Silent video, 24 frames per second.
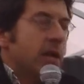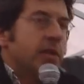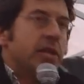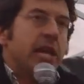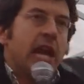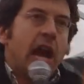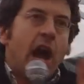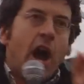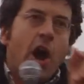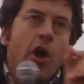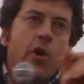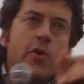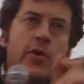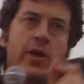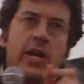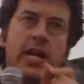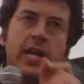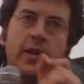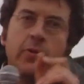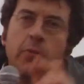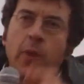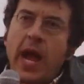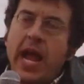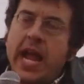The
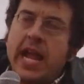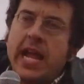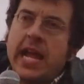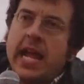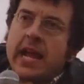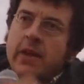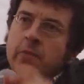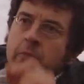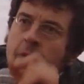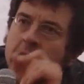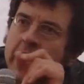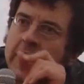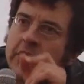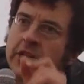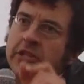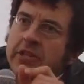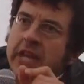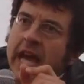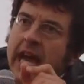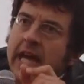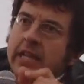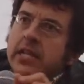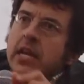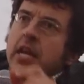only way in which
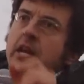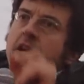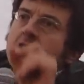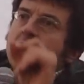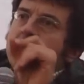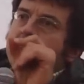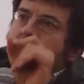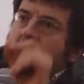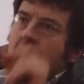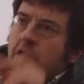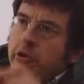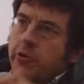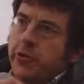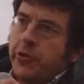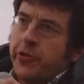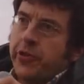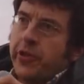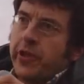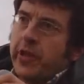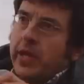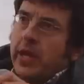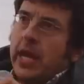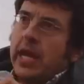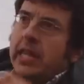that
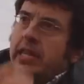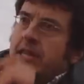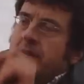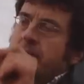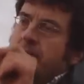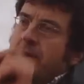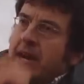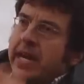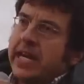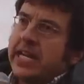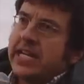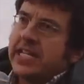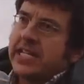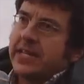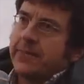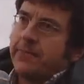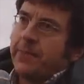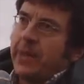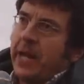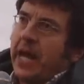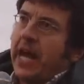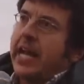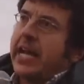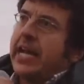growth in the money
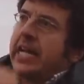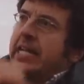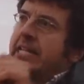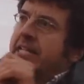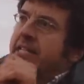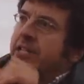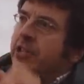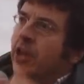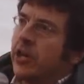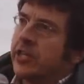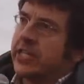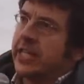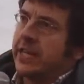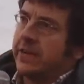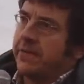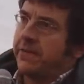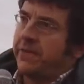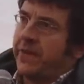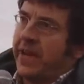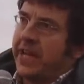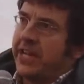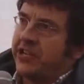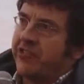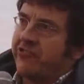supply is not
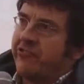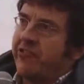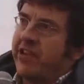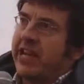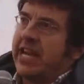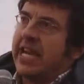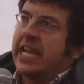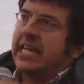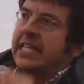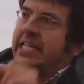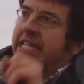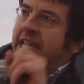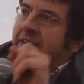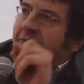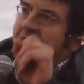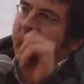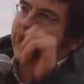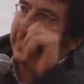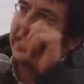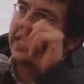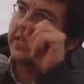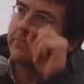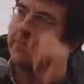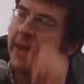inflationary is if
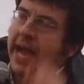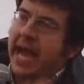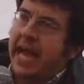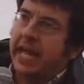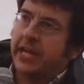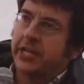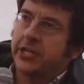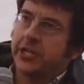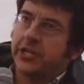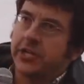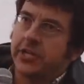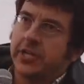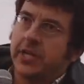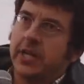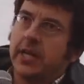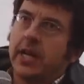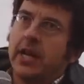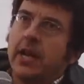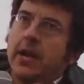it is matched